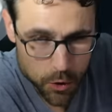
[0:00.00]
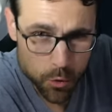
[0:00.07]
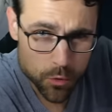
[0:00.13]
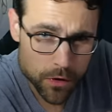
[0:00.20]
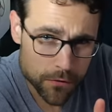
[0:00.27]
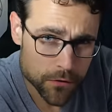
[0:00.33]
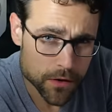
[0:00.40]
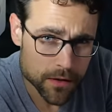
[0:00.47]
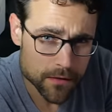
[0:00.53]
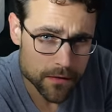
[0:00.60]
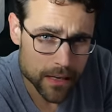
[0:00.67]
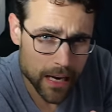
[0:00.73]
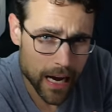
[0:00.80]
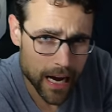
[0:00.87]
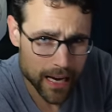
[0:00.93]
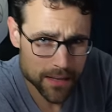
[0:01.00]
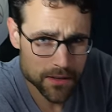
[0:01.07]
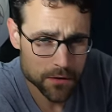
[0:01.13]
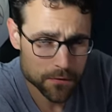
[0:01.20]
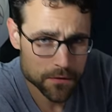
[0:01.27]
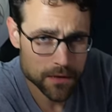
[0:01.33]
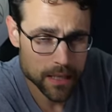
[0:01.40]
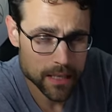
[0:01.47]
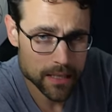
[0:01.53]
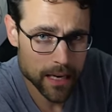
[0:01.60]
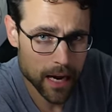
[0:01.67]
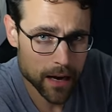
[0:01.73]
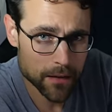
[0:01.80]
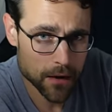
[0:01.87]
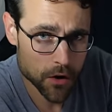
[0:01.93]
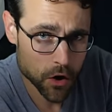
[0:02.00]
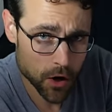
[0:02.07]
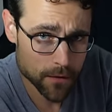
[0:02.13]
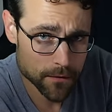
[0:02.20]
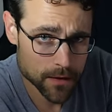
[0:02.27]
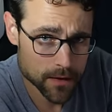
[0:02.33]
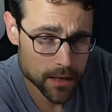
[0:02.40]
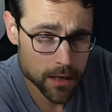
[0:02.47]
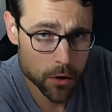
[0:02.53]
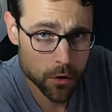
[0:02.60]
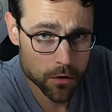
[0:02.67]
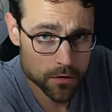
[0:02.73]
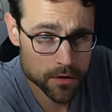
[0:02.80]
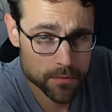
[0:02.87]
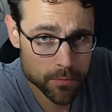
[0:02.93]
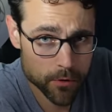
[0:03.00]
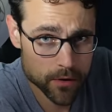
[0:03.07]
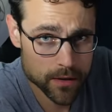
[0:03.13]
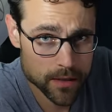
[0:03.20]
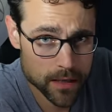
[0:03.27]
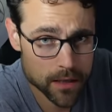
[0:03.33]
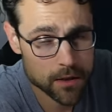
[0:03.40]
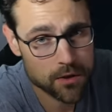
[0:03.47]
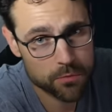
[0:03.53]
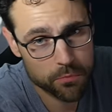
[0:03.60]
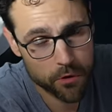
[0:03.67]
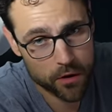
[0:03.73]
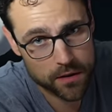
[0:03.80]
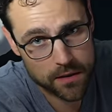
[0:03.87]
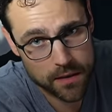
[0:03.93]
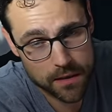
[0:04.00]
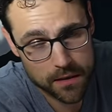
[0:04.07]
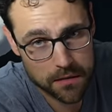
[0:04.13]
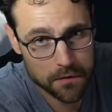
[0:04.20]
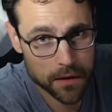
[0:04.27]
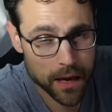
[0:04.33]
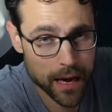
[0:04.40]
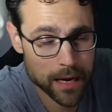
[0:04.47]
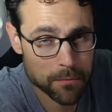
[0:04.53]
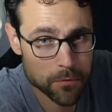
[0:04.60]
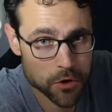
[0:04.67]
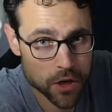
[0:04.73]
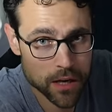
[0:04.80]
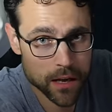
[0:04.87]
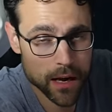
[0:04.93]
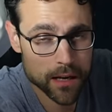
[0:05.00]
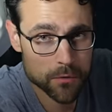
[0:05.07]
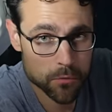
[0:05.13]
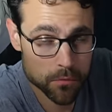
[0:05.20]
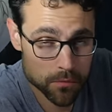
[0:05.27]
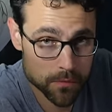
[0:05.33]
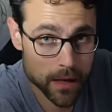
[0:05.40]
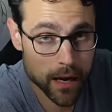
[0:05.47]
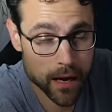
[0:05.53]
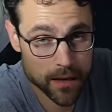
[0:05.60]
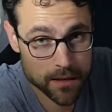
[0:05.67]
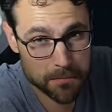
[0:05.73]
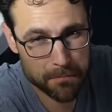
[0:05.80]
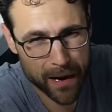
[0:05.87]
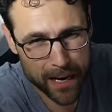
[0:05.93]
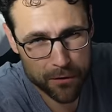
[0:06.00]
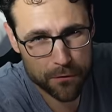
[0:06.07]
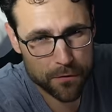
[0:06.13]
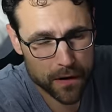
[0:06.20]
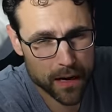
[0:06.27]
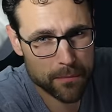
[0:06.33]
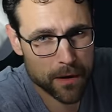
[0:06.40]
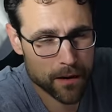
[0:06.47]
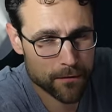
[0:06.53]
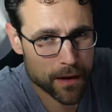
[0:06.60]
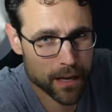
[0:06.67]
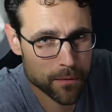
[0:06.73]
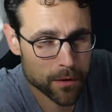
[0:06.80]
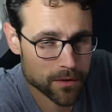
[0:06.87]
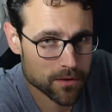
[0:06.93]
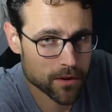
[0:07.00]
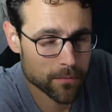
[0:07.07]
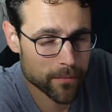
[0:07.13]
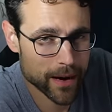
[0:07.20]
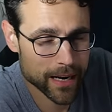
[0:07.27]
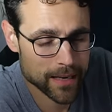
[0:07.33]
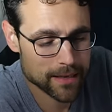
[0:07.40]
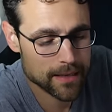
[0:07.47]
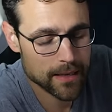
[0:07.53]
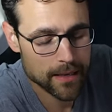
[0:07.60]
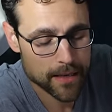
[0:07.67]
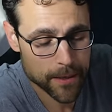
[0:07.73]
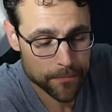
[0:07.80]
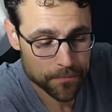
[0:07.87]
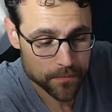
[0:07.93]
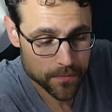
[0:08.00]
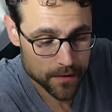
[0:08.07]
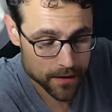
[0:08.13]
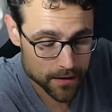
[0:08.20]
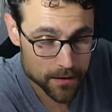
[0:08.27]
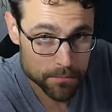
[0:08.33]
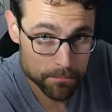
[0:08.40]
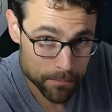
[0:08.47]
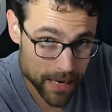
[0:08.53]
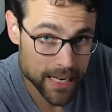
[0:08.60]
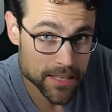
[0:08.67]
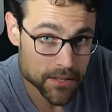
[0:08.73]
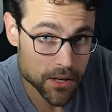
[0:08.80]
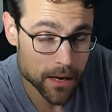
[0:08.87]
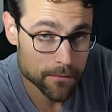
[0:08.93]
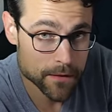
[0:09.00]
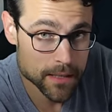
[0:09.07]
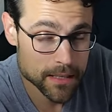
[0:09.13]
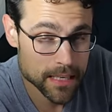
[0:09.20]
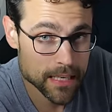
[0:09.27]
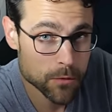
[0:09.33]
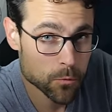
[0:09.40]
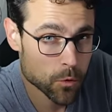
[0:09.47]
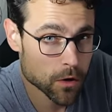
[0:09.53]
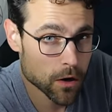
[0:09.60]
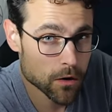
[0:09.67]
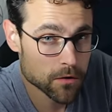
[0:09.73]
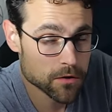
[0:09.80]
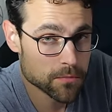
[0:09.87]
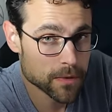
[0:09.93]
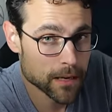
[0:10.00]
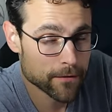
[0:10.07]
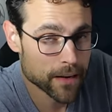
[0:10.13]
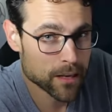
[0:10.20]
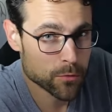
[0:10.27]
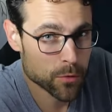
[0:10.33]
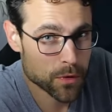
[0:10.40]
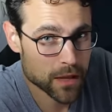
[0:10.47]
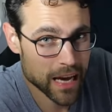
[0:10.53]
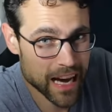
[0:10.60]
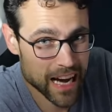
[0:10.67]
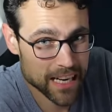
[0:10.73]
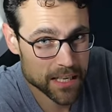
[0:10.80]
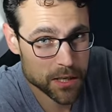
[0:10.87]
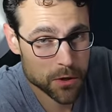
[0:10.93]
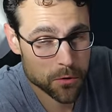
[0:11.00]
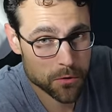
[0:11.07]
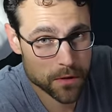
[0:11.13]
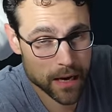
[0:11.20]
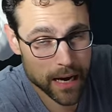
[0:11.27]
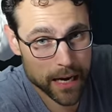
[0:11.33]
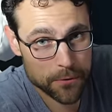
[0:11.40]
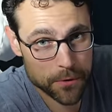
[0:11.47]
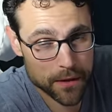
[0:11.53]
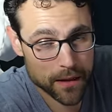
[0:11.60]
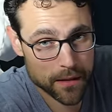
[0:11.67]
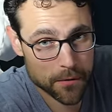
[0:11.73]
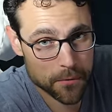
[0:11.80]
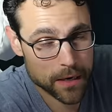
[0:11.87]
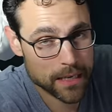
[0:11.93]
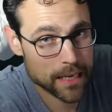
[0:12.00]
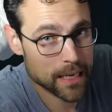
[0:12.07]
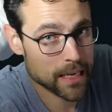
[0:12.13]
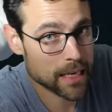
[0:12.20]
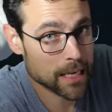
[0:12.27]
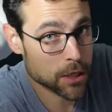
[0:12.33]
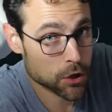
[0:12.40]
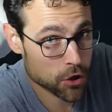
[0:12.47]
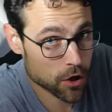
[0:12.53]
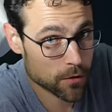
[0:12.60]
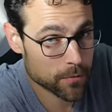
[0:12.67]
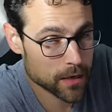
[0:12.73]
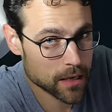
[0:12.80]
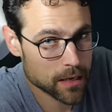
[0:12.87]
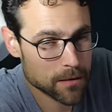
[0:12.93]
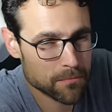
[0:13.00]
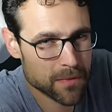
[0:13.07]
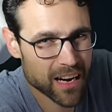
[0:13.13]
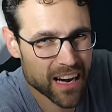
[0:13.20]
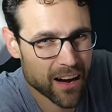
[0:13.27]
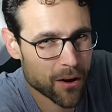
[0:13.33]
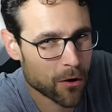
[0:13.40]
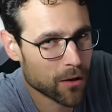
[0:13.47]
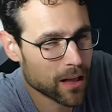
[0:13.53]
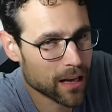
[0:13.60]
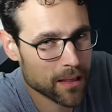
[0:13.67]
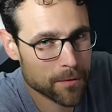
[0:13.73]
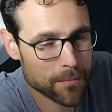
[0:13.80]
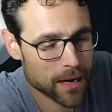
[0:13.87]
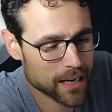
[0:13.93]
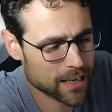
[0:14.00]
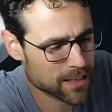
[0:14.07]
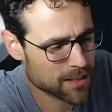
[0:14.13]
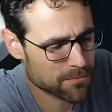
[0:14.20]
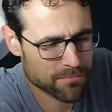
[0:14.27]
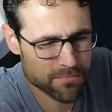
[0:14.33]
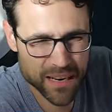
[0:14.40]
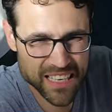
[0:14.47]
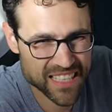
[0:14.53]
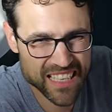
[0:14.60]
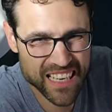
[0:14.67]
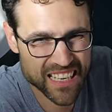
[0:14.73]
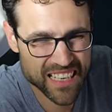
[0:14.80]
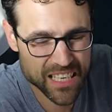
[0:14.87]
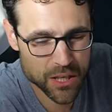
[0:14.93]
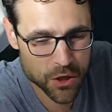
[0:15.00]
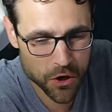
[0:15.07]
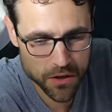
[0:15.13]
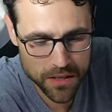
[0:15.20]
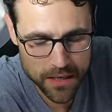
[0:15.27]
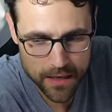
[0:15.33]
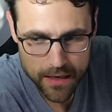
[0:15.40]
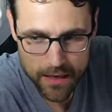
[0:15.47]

two different kinds of seats, either a comfort seat or a sport seat. Sport seat in the A M G line, there is microfiber available in some markets. The base comfort seat would also be available with Artico, the high-grade leatherette, in Germany. All other markets, basically not.